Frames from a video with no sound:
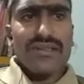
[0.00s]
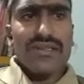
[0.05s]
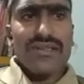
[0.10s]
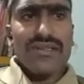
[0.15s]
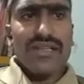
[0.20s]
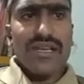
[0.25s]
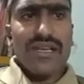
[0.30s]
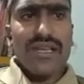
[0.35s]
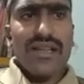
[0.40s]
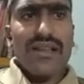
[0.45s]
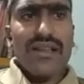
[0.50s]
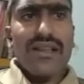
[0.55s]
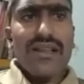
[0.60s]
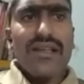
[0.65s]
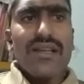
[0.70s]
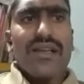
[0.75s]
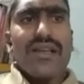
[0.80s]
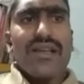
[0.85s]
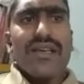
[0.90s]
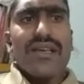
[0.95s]
Cell
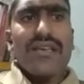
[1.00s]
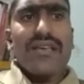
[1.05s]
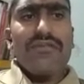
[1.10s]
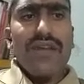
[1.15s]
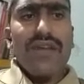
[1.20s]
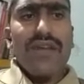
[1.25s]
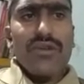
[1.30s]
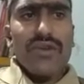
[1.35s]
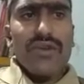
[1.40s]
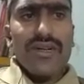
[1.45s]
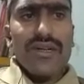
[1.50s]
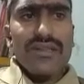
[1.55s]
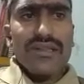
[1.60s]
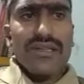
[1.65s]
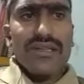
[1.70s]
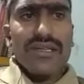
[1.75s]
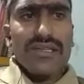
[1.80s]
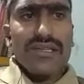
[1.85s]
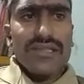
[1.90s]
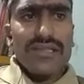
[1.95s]
evaluates
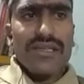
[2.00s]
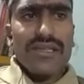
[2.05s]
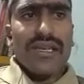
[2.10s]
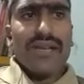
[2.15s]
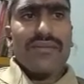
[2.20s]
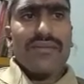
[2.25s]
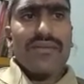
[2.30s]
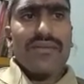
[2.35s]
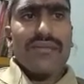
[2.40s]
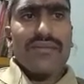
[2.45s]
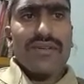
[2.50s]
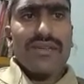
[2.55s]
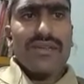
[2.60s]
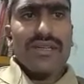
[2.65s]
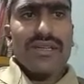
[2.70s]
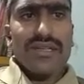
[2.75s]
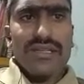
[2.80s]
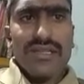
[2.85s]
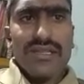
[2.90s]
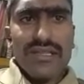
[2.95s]
itself whether
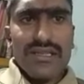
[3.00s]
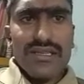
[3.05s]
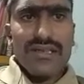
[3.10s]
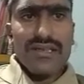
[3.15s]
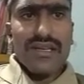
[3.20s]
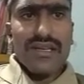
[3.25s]
she is